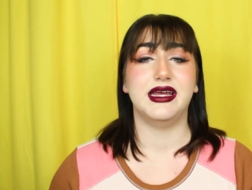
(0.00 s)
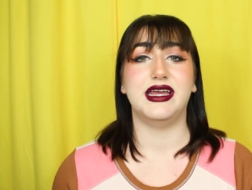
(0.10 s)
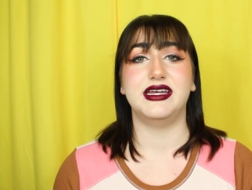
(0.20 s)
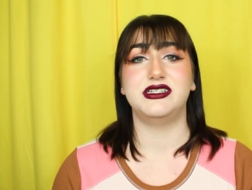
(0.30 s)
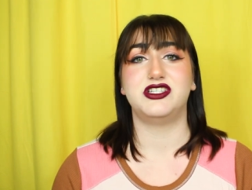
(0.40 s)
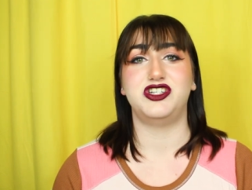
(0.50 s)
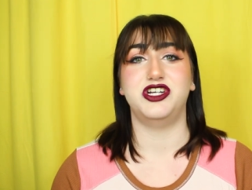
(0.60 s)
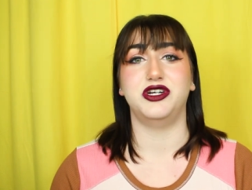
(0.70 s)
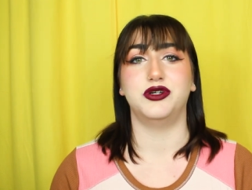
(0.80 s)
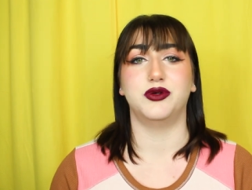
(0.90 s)
is
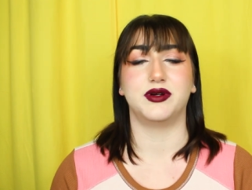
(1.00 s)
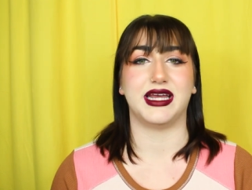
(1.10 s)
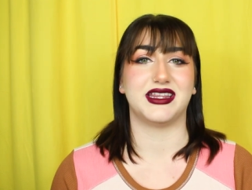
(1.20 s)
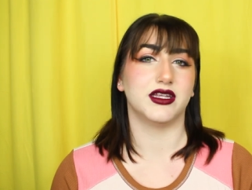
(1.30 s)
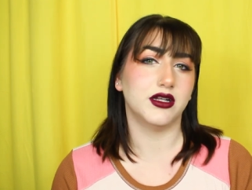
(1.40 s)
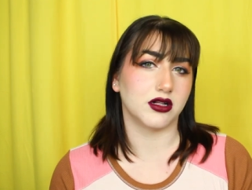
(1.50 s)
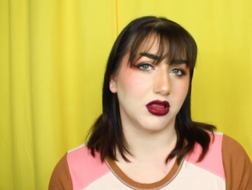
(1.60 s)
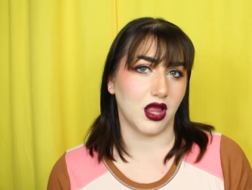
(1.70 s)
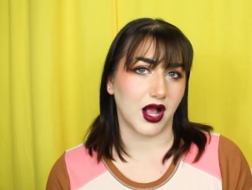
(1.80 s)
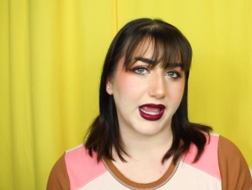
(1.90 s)
to get the little
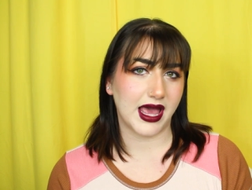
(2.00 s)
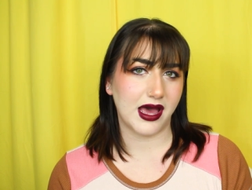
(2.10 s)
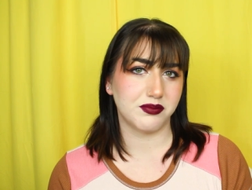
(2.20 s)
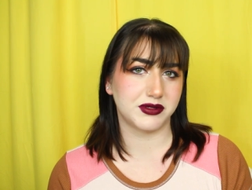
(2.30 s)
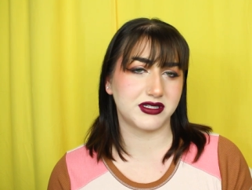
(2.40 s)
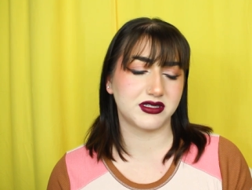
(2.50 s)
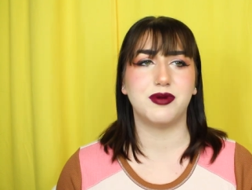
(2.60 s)
claw caps.